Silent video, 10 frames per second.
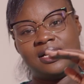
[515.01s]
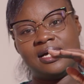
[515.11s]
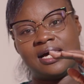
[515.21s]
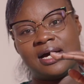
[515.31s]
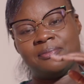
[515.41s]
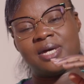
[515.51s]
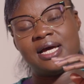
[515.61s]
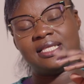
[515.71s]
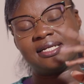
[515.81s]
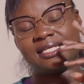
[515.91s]

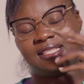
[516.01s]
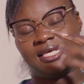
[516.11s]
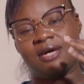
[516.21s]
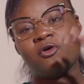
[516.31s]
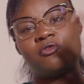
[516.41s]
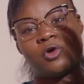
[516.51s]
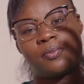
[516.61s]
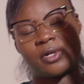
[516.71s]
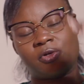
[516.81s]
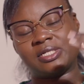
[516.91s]
Rethink of your
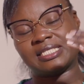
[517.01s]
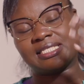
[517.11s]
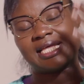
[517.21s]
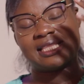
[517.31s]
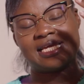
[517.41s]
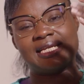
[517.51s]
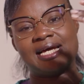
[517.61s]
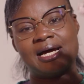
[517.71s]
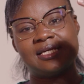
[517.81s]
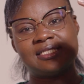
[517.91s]
priorities and then
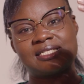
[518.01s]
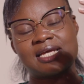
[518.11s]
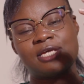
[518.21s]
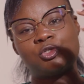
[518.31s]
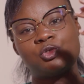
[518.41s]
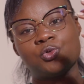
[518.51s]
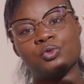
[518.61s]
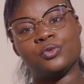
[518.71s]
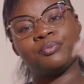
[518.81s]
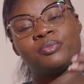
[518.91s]
try
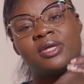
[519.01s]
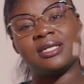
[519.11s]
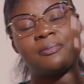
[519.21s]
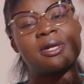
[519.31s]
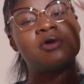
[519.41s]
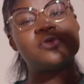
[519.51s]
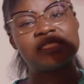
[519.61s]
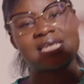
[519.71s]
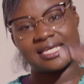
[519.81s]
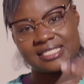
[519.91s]
to
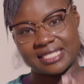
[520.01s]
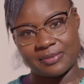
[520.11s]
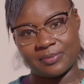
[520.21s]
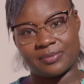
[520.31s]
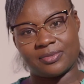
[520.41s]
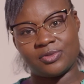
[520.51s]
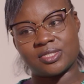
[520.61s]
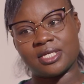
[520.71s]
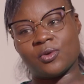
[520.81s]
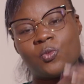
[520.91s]
reprioritize them. You
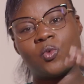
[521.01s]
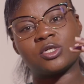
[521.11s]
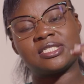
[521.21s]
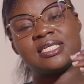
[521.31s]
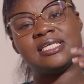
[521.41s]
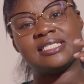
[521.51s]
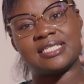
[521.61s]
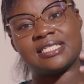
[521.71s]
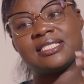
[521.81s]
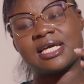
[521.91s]
see, what is
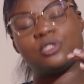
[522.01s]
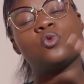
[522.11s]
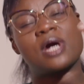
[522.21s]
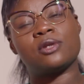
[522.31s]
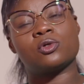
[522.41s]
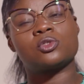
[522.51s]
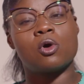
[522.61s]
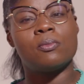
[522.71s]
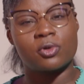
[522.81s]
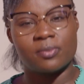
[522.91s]
it that you cannot
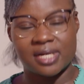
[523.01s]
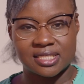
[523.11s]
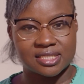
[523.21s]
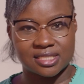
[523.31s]
compromise?